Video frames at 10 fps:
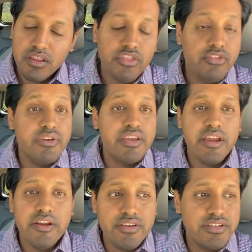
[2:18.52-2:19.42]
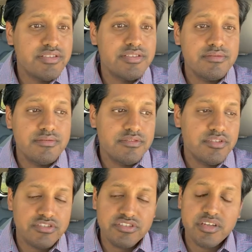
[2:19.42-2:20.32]
three areas,
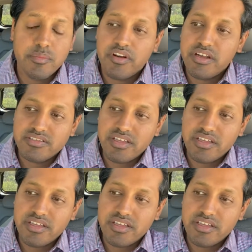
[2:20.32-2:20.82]
just to summarize,